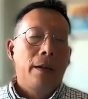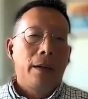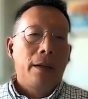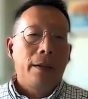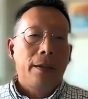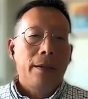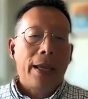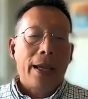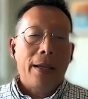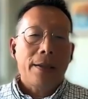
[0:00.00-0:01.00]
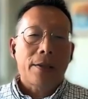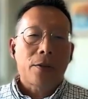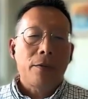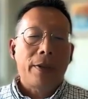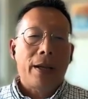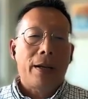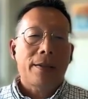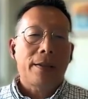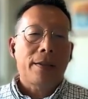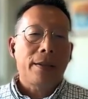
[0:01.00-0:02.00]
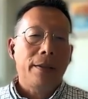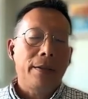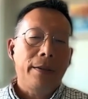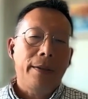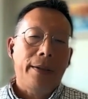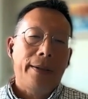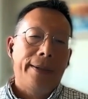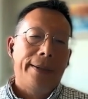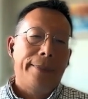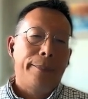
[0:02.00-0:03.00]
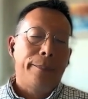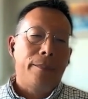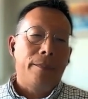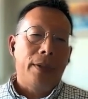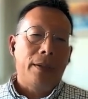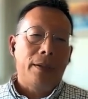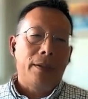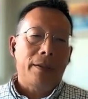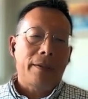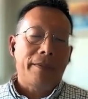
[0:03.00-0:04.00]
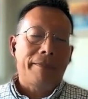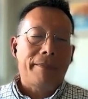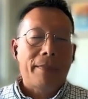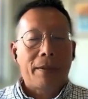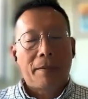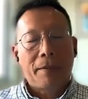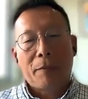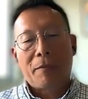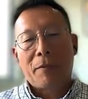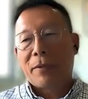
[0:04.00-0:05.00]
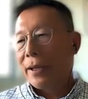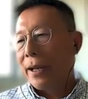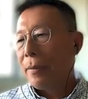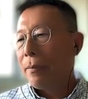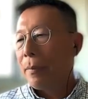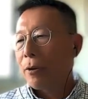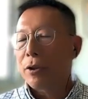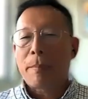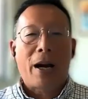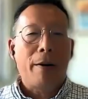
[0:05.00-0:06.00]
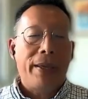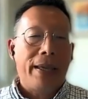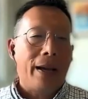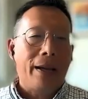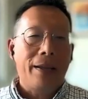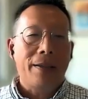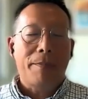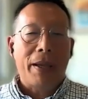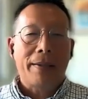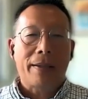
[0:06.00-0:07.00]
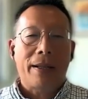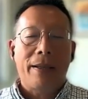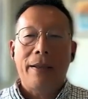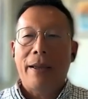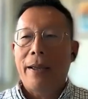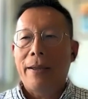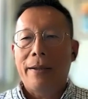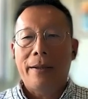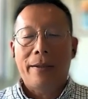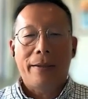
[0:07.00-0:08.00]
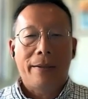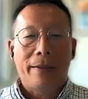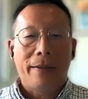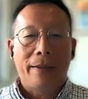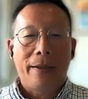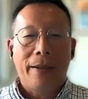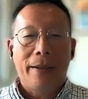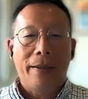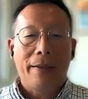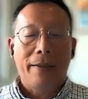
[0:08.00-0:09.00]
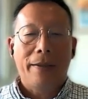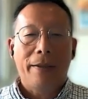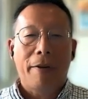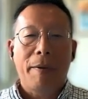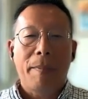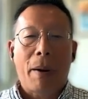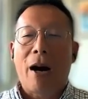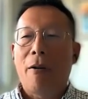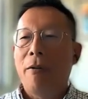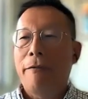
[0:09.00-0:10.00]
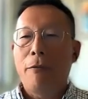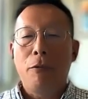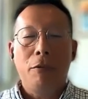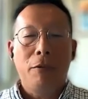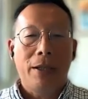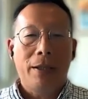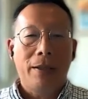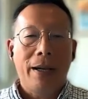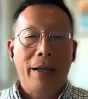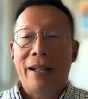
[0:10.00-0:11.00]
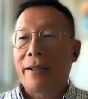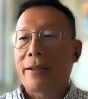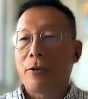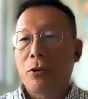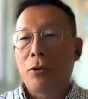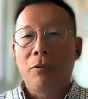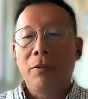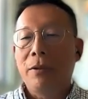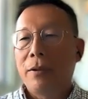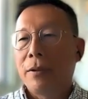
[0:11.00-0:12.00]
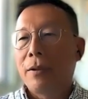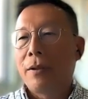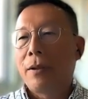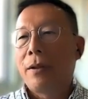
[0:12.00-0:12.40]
Uh, yes. So there are certain um, so cool. Uh, well, yeah, I mean Microsoft Power BI is basically a uh, a, uh, a very powerful uh, analytical tool, mm.